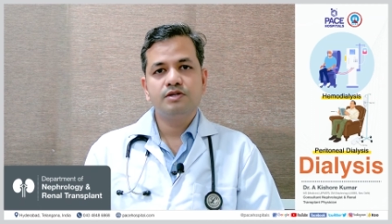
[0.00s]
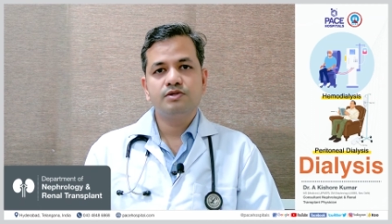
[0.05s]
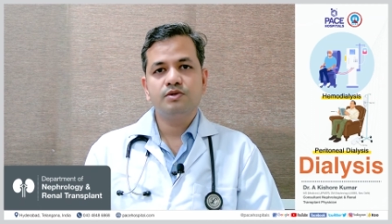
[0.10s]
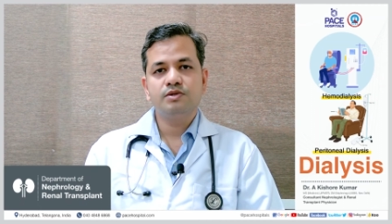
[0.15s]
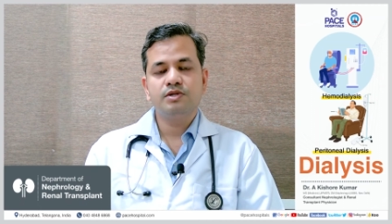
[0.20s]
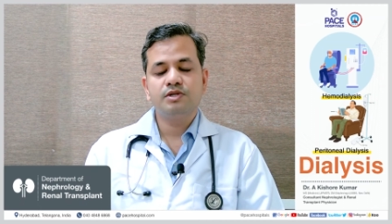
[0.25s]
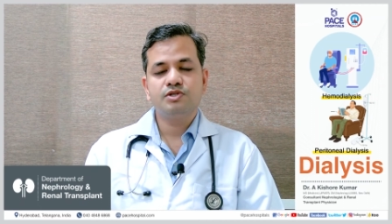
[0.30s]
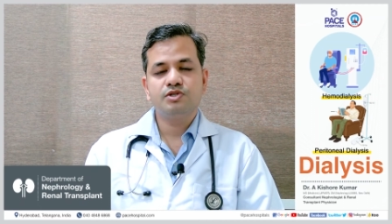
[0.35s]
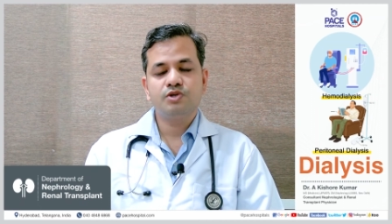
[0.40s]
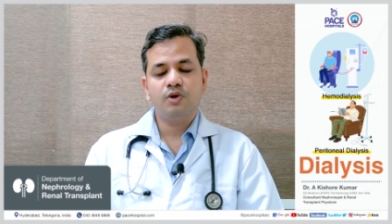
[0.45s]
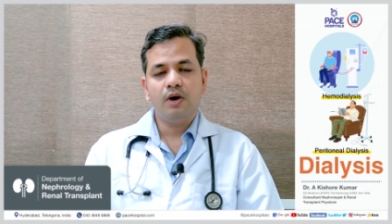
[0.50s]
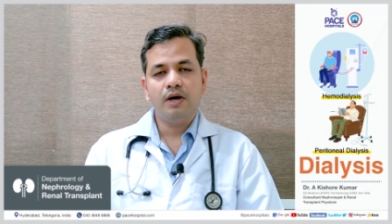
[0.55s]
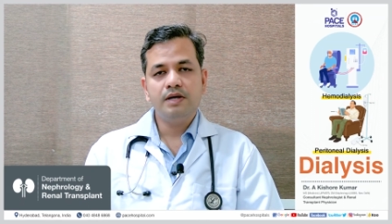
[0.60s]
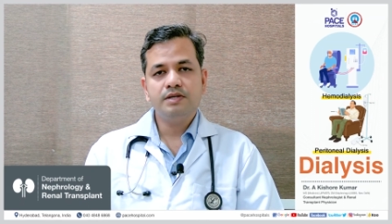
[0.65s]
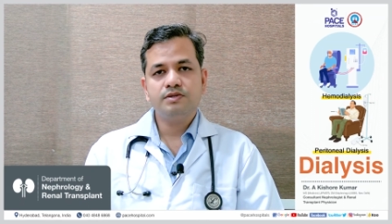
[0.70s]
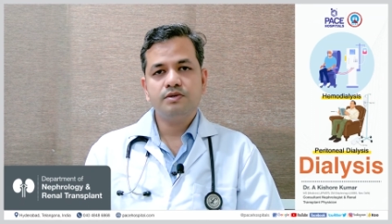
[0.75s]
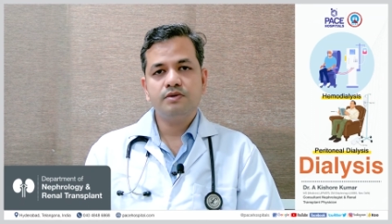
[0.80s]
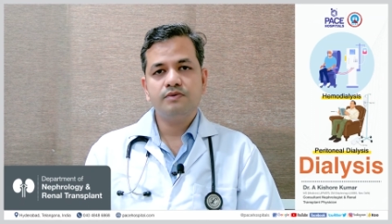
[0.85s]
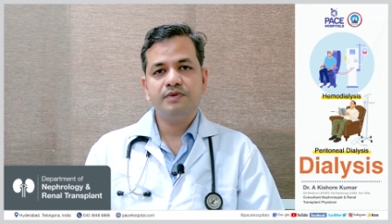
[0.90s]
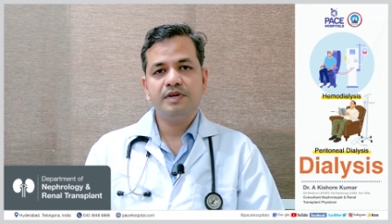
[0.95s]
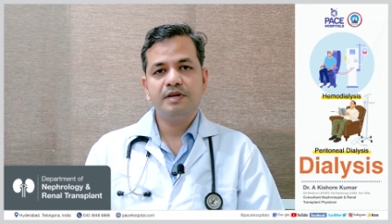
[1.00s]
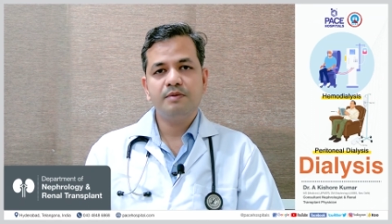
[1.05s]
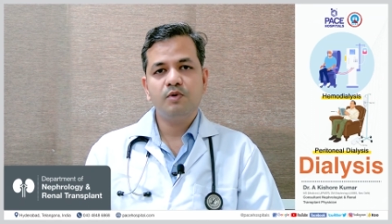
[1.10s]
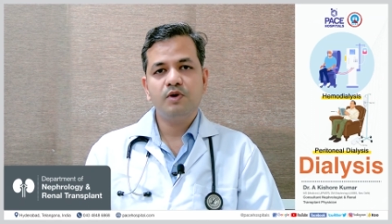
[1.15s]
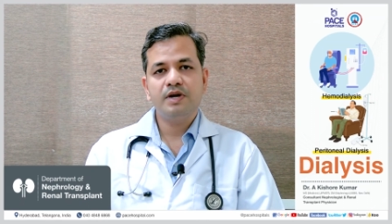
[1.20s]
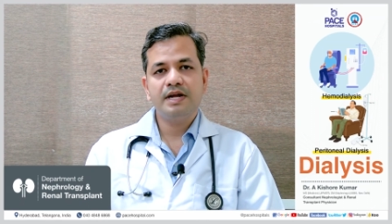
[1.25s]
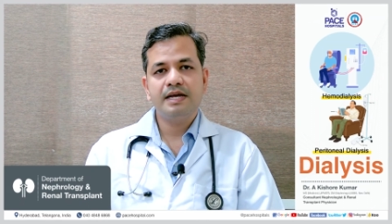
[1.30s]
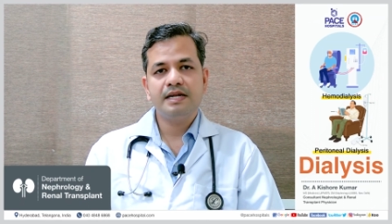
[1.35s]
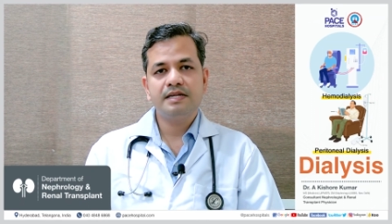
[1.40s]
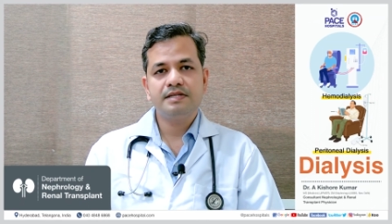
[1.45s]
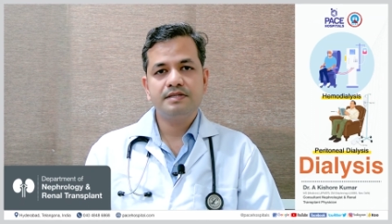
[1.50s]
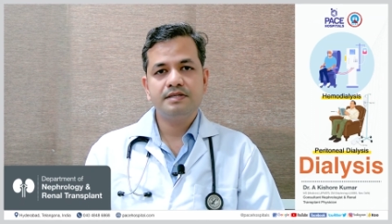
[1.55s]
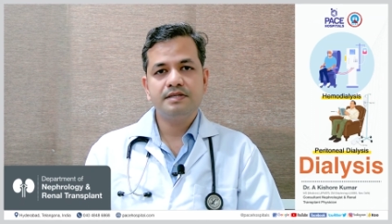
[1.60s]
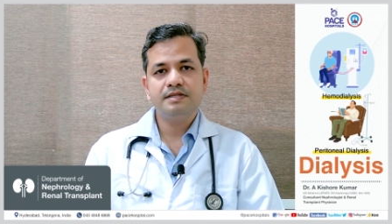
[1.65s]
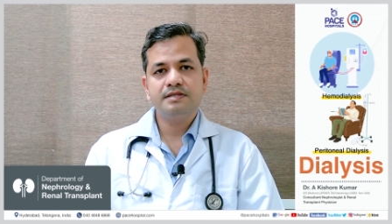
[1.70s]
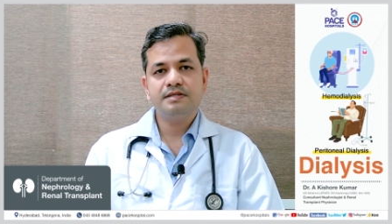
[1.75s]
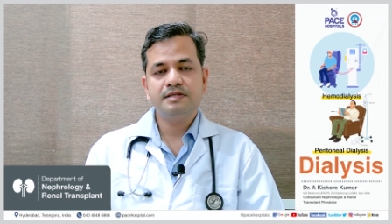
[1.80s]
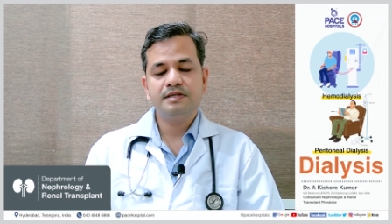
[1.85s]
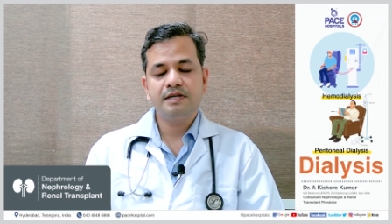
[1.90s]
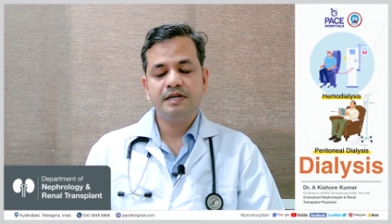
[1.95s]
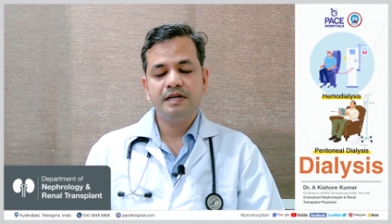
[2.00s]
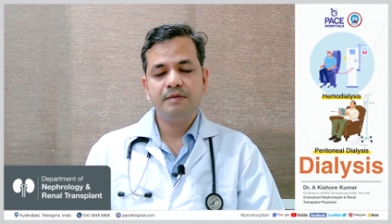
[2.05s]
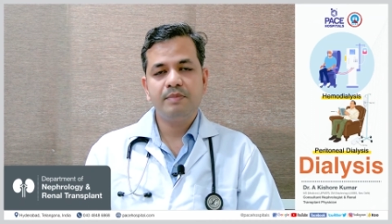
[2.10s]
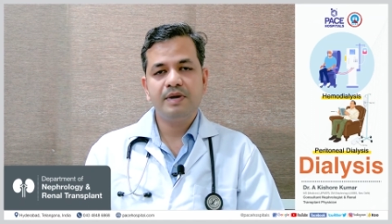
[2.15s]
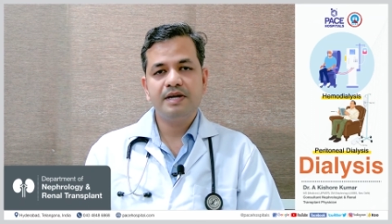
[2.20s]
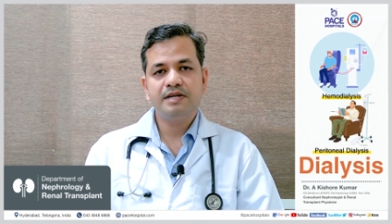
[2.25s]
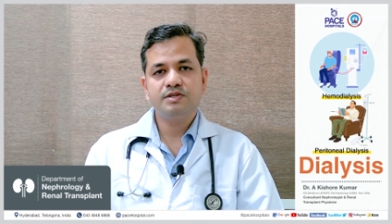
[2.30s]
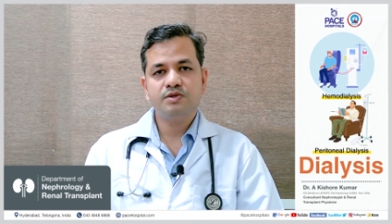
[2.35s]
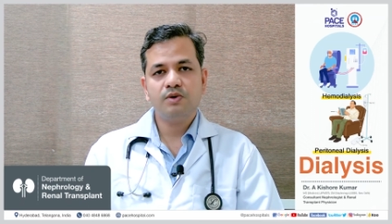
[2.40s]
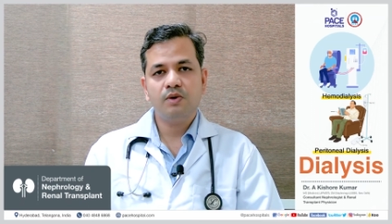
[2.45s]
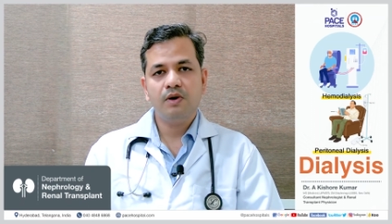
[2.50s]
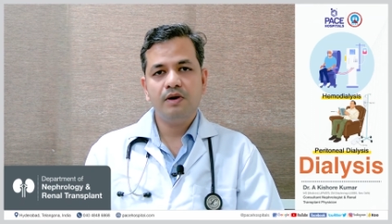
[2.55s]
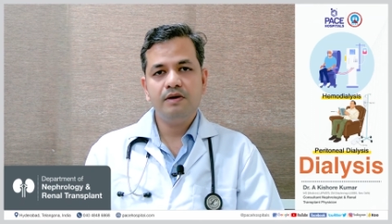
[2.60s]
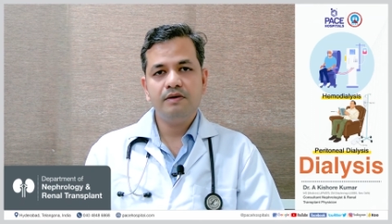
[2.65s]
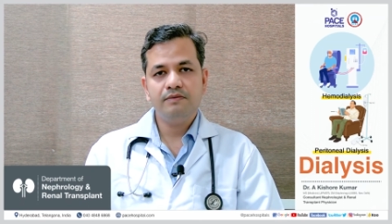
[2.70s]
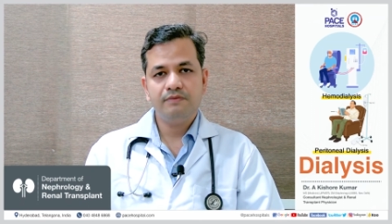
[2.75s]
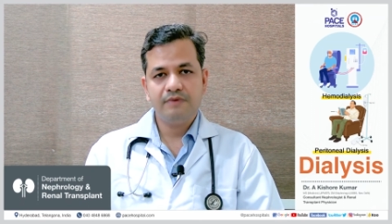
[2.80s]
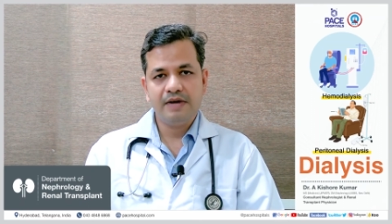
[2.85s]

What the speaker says: So the choice of hemodialysis depends on